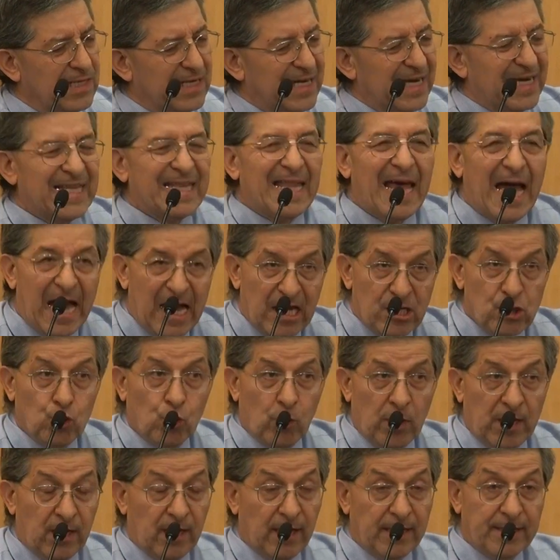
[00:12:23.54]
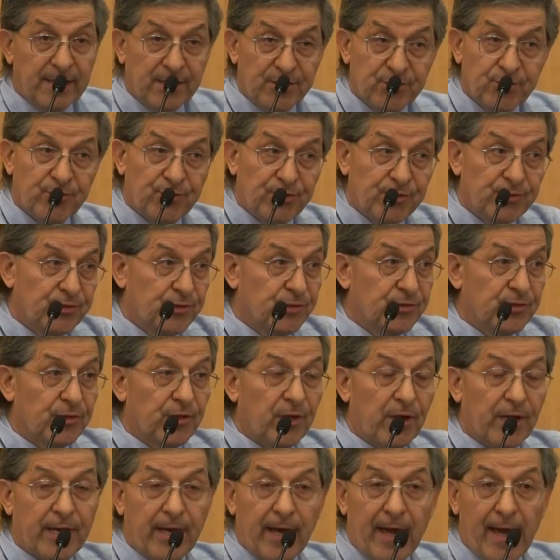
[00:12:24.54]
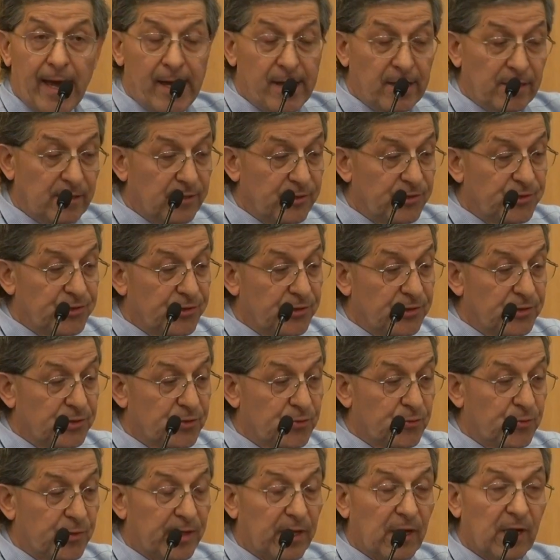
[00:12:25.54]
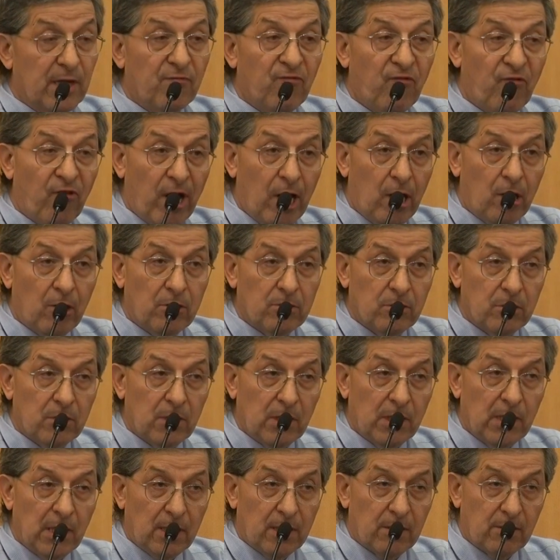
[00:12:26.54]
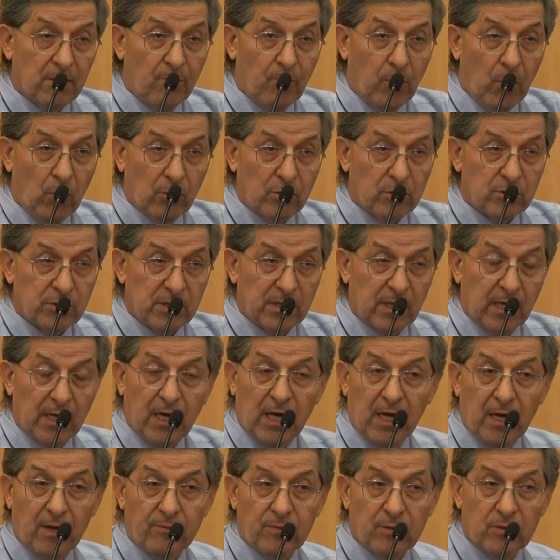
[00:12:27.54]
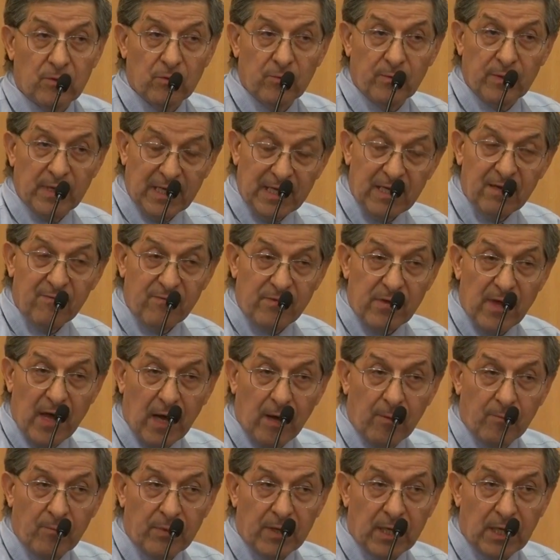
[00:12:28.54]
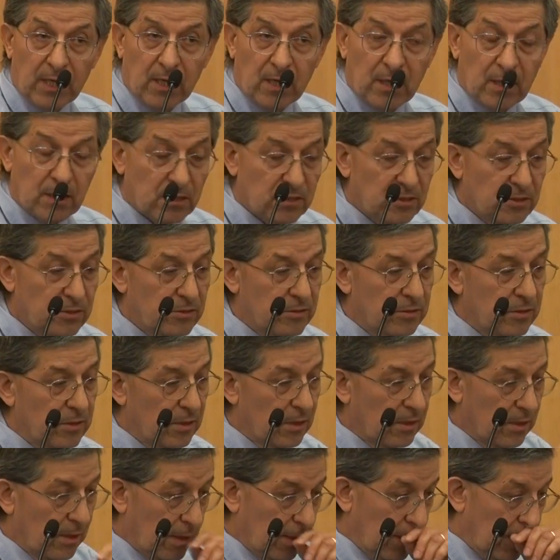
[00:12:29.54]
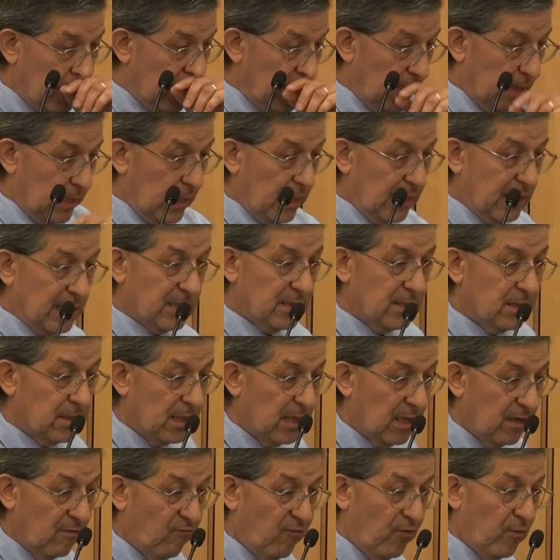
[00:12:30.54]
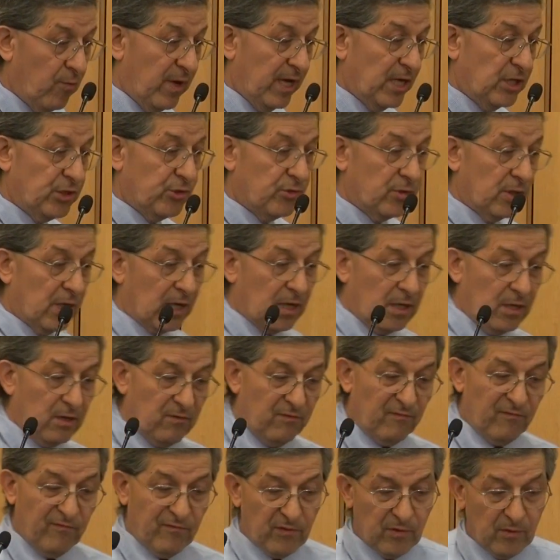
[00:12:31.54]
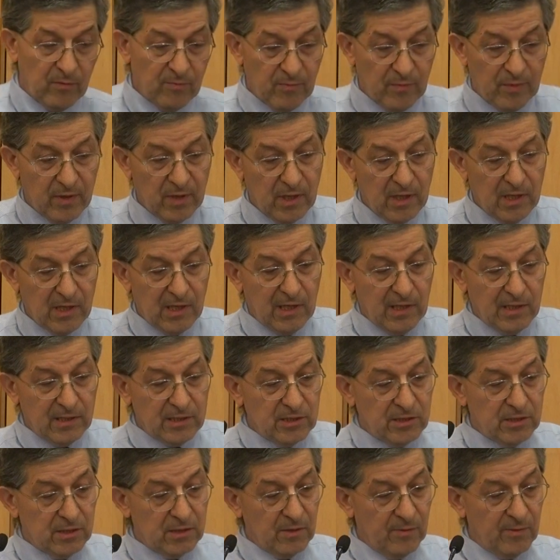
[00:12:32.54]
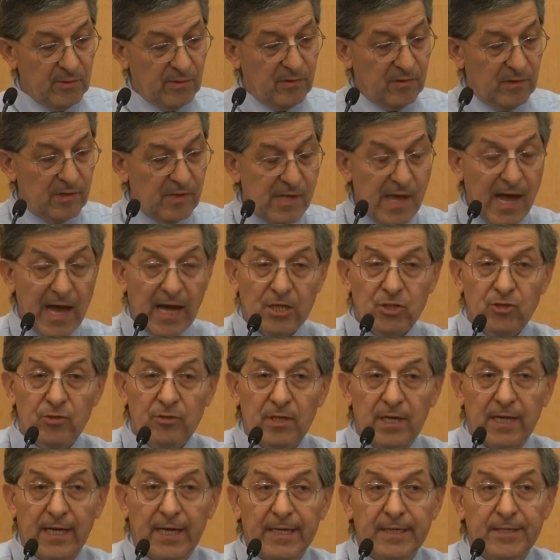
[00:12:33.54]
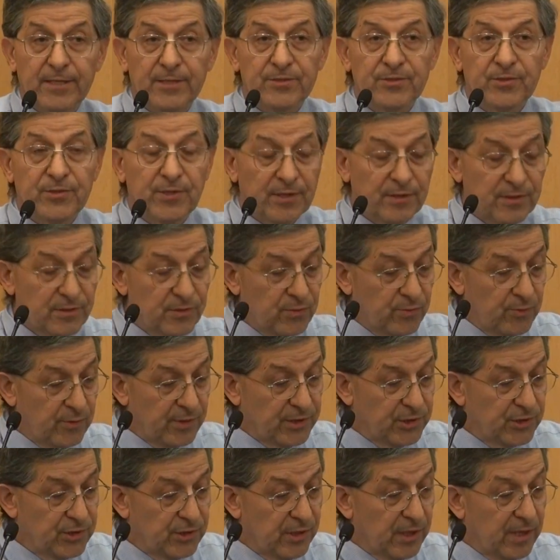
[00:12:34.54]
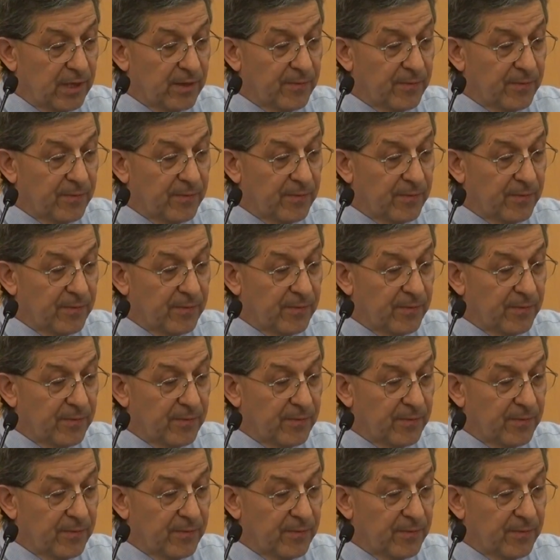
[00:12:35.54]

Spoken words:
an annual, and this is, again, this is what I found in reports, and I have to believe that because it is information that comes from some of the national agencies, which,